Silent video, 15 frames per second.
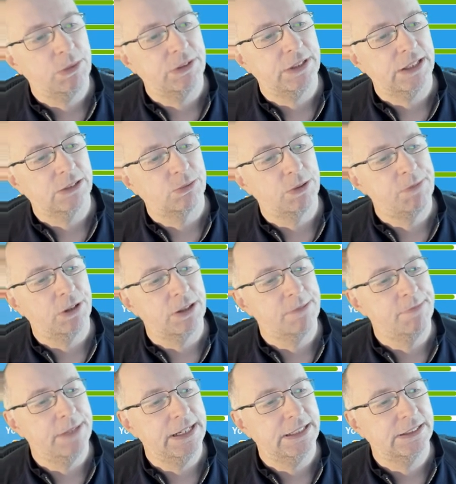that we've done is we put the
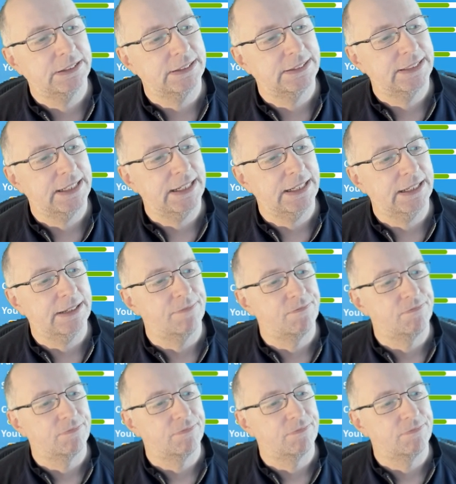ministers here,